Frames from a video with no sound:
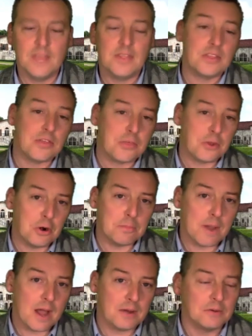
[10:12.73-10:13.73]
And then the
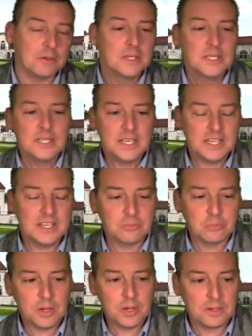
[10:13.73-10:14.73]
third model
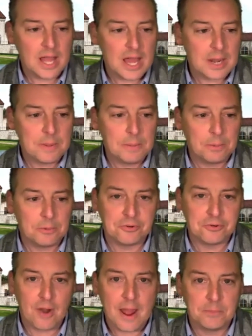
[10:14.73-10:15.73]
is what a lot of people
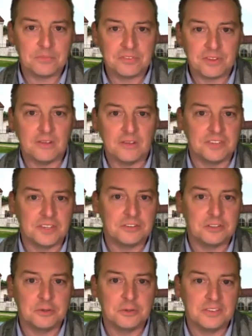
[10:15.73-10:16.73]
trap themselves
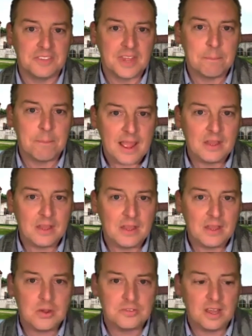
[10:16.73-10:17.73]
into, is they buy a
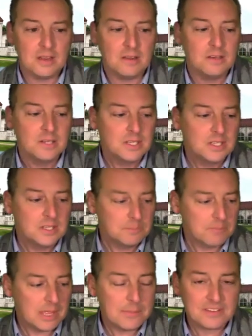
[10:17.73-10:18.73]
hotel,
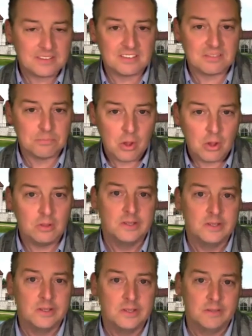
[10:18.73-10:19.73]
maybe it's a
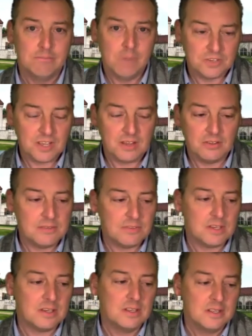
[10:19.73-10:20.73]
small
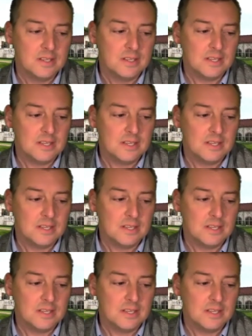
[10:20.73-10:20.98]
motel even,